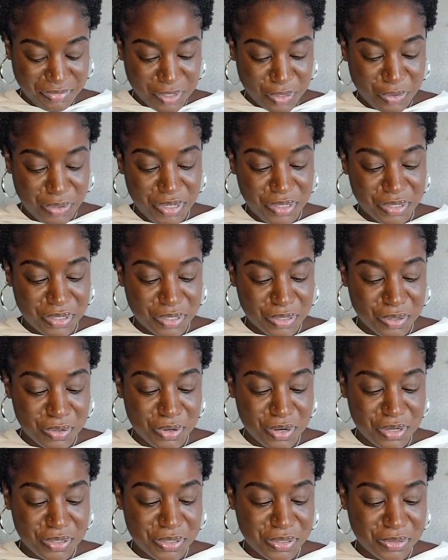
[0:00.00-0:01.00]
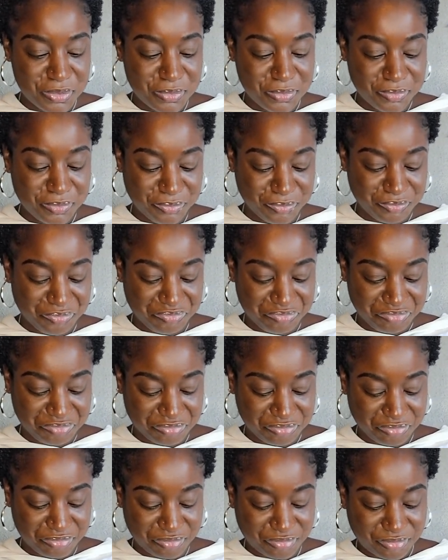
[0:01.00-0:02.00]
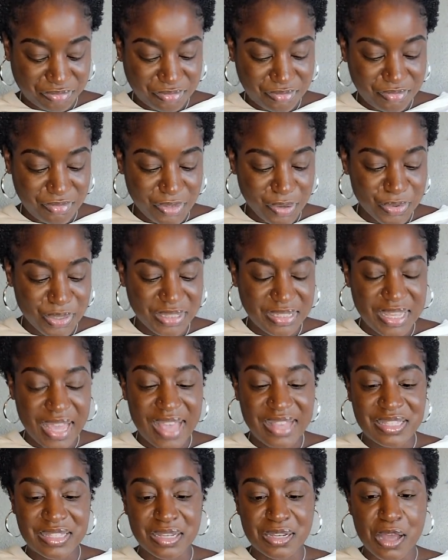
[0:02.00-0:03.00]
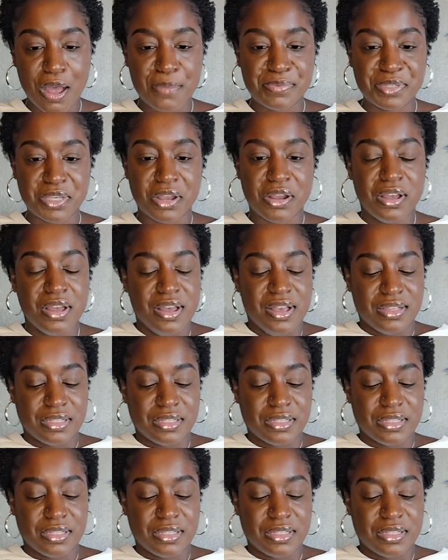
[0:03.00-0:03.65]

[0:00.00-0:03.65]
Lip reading: Queen of Swords with the Ace of Cups here.